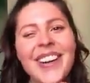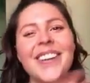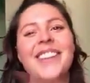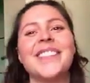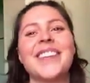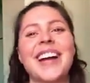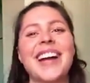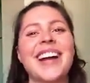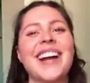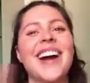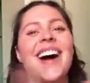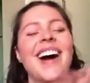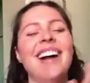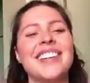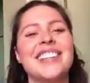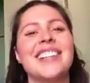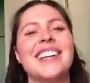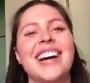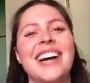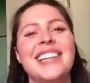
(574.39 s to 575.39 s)
Oh my
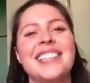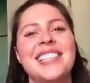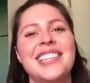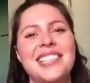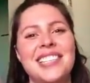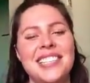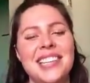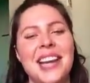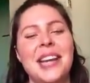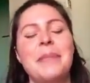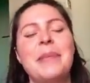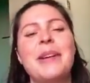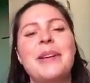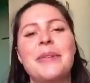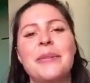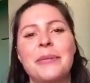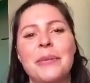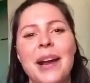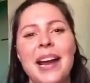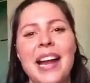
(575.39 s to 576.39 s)
God, you guys, this is going to be
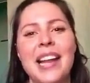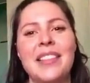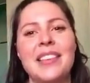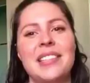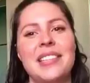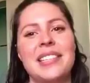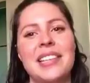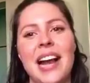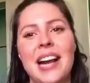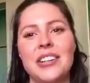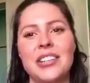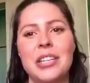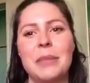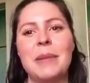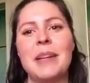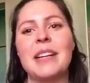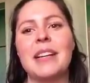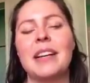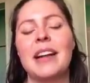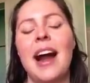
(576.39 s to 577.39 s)
great. This has actually
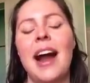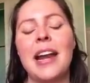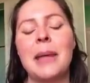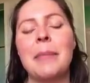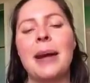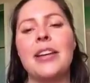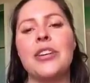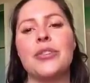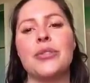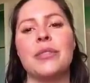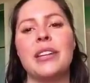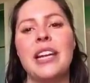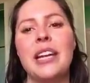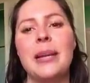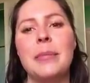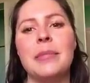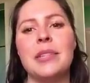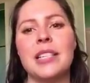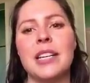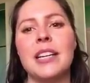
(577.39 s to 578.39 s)
been kind of my
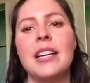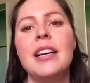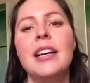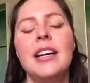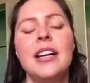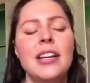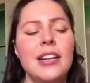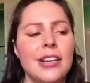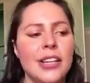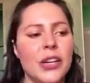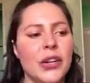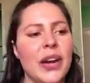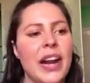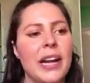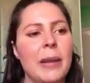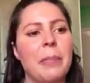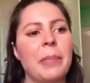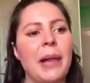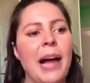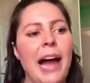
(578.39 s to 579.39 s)
dream, to
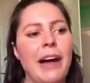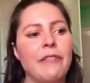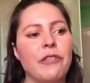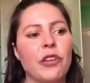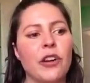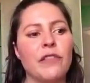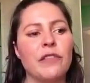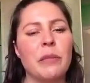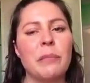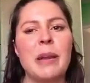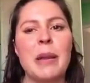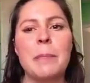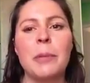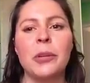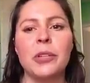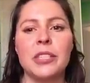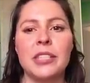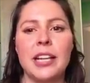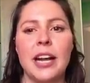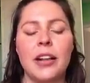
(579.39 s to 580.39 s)
create a platform for
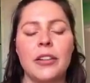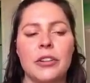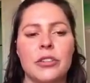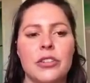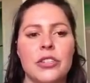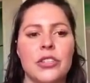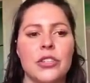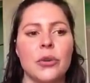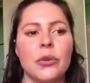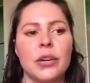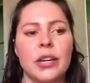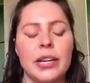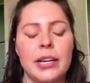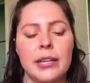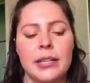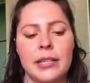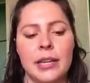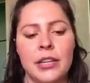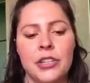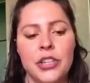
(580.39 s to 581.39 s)
people to tell their
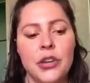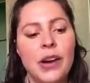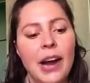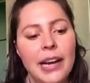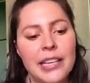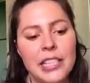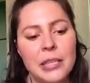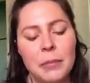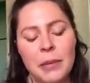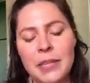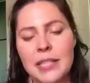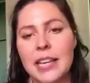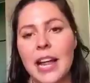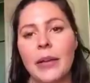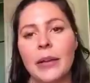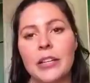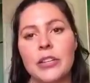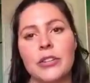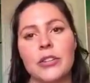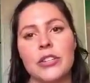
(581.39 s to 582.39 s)
stories. And you guys have been
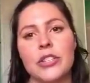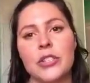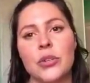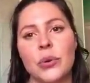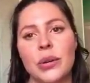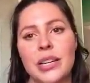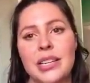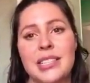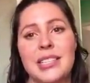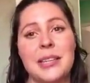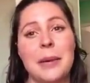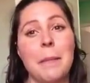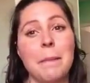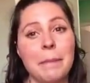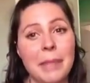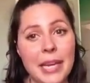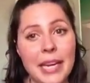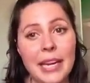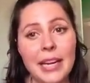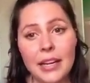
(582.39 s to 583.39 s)
telling your stories to
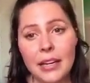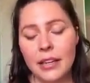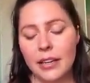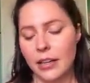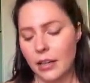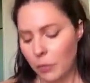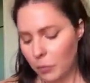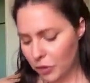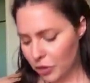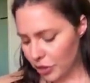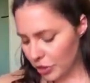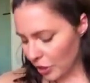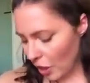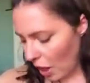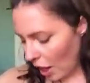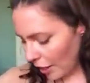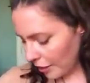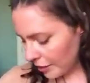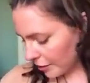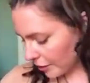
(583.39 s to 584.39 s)
me, which is
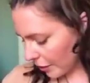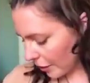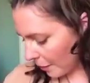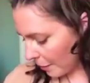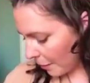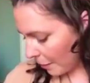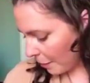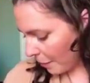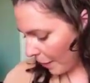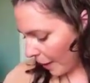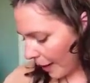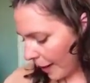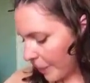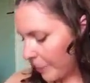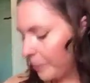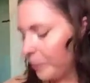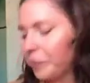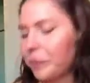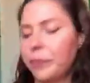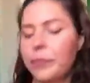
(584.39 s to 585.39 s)
awesome,
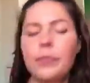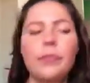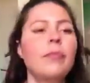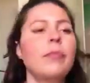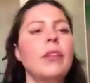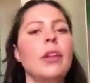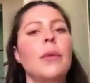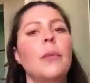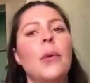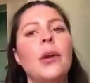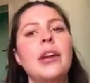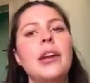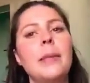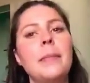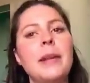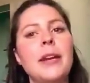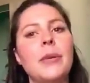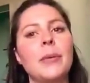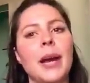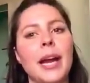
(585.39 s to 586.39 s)
but wouldn't it
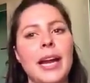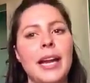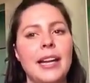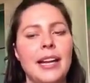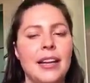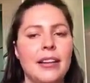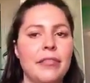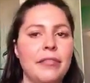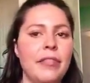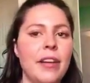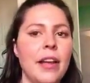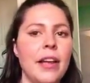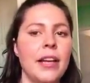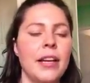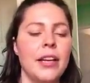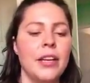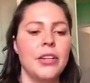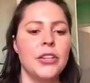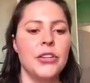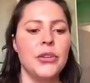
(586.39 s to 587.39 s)
be great if
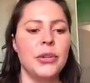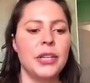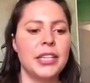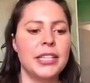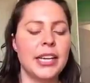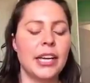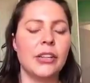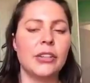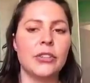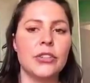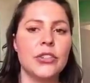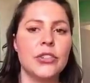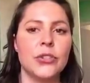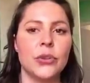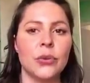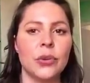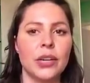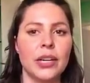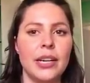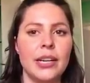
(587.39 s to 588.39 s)
you could tell your
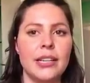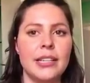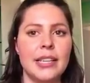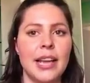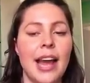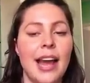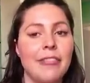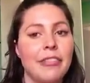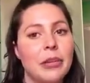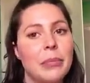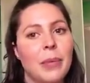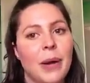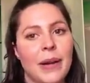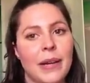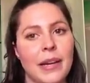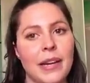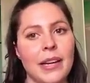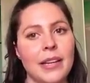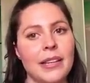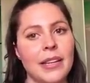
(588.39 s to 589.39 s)
story to
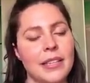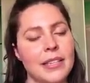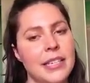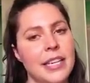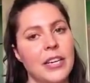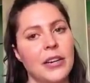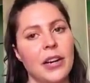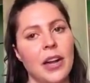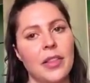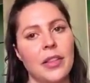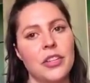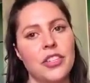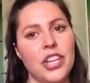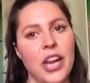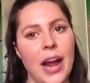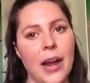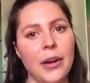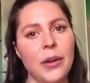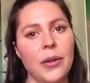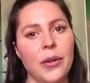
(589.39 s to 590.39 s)
everybody that's here on the
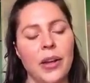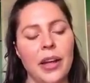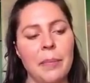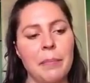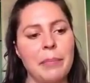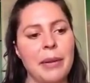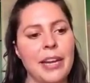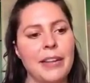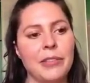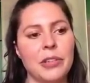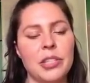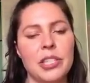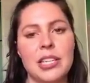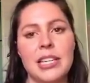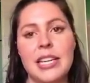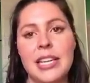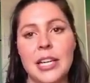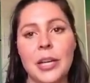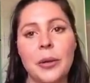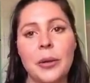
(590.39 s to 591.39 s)
channel and be able to
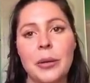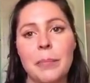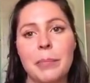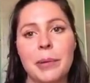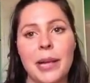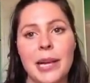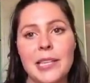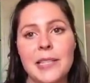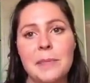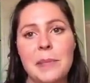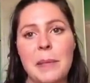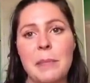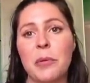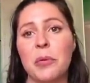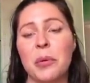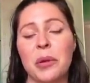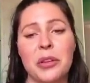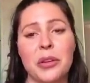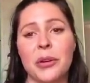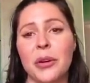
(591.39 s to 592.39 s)
heal and bless
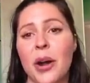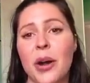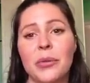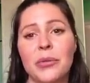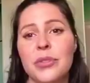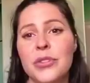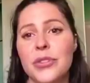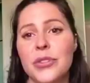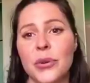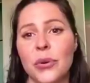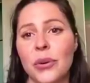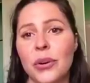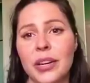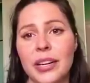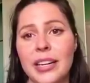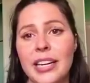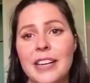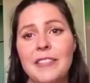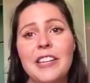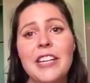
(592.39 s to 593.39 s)
people with your own
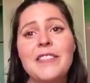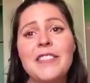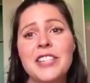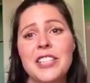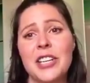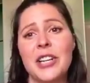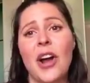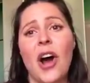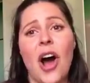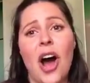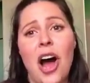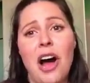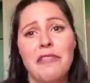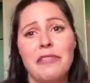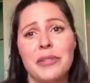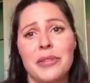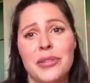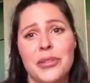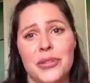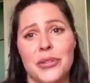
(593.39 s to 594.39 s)
story. Even if it's an
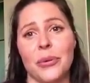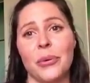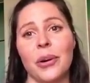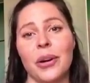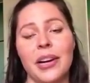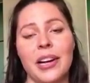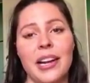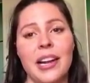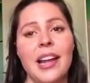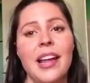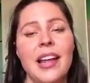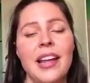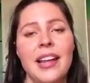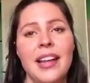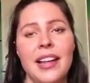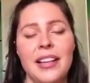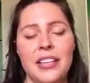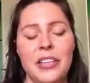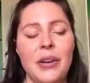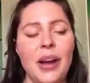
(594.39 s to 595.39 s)
awful story,
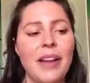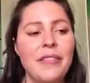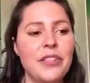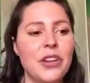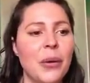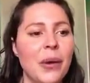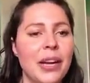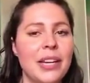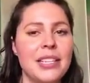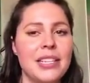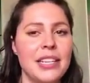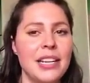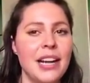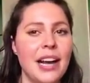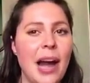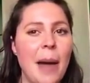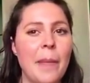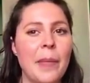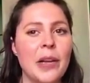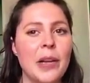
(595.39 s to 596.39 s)
you have no idea
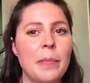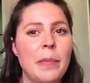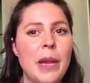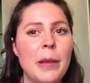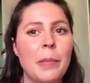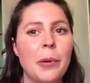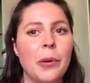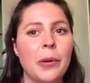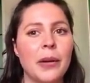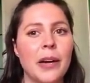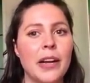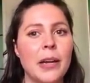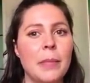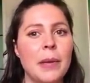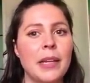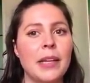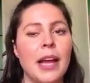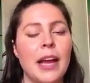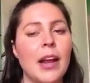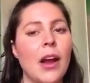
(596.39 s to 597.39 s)
how many people are going to
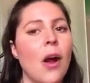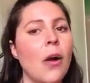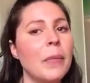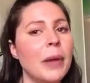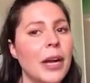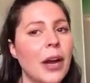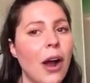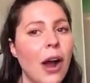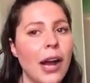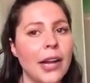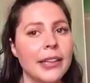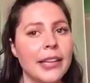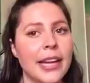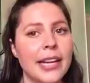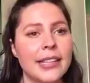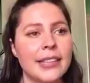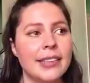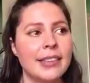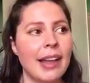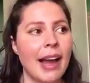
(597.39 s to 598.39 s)
be like, oh my God,
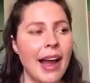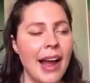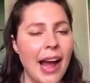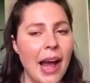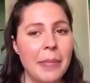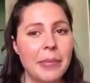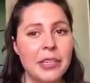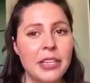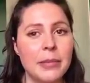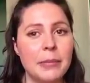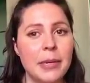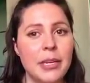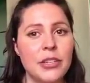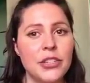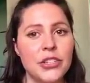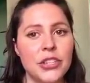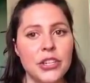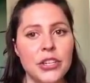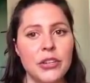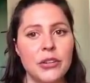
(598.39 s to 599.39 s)
like that happened to me
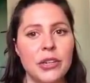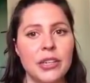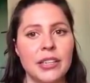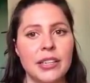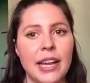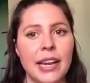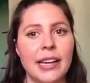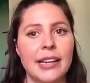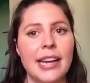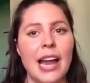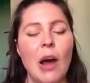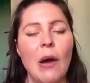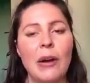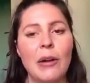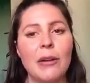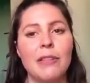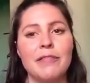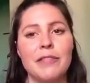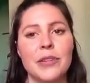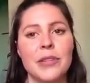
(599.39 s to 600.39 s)
too. And like now I
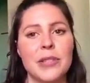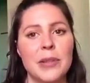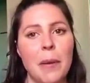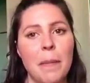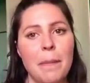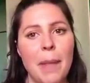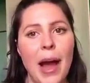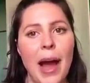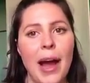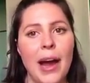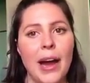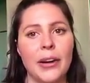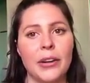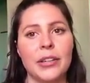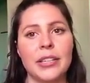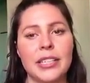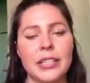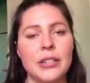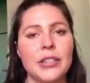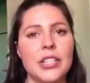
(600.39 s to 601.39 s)
don't feel so bad
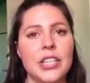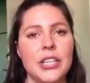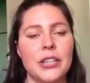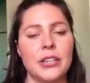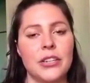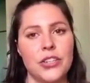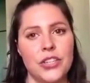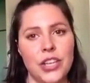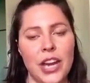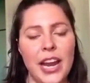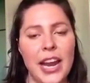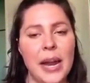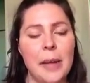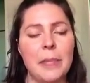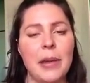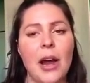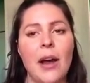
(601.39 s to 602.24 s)
or guilty or ashamed.